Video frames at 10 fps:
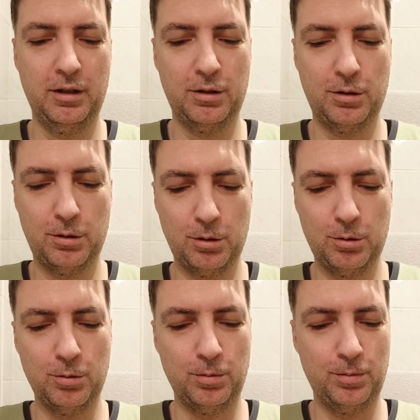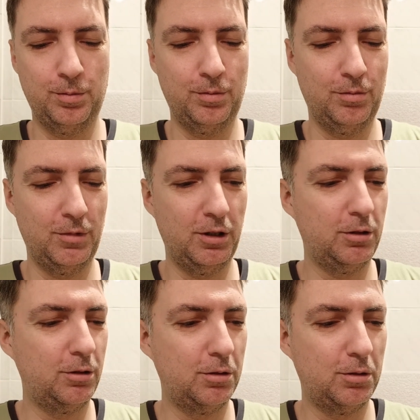so
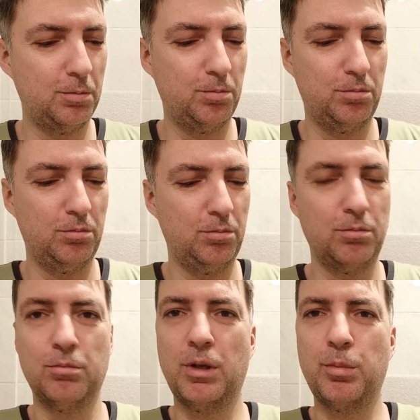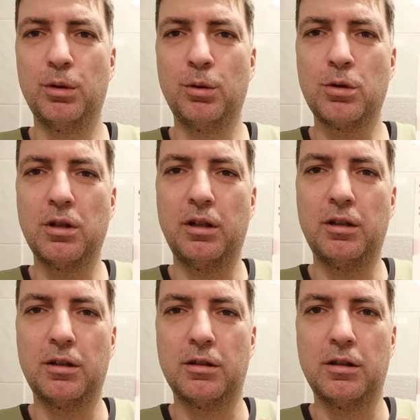it maybe looks
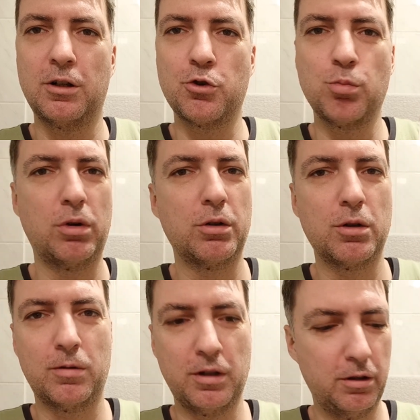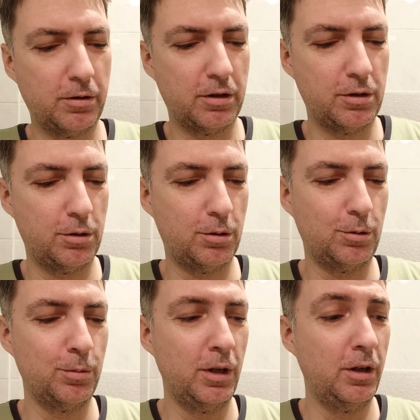like a large box of cigarettes.
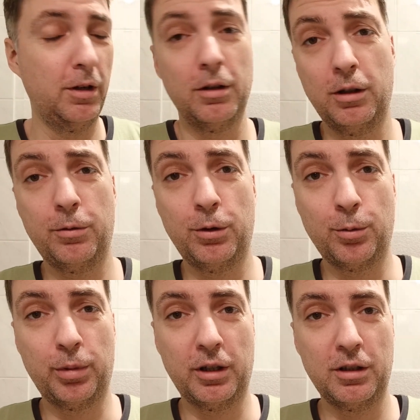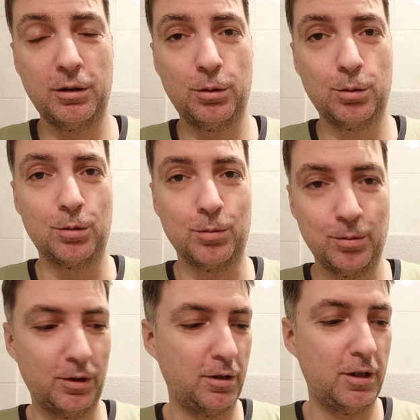So if you're planning to
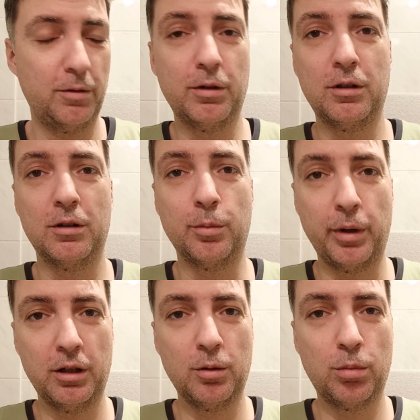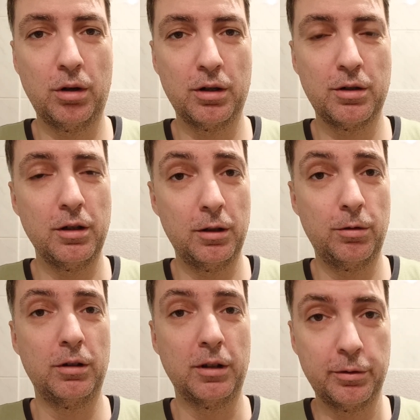receive it in the mailbox, it
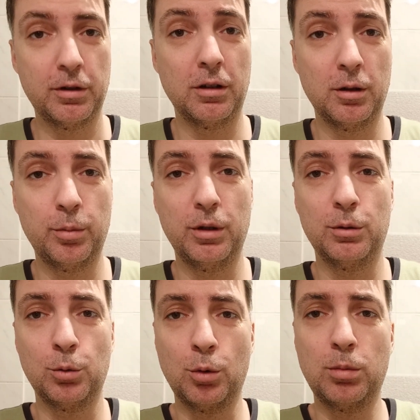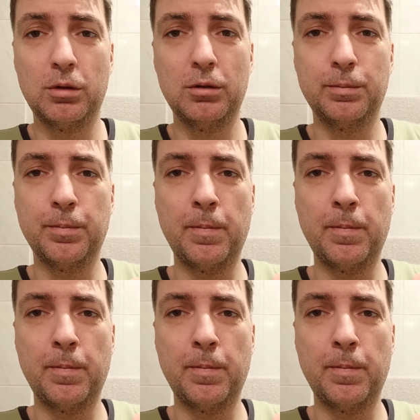will definitely be a doable.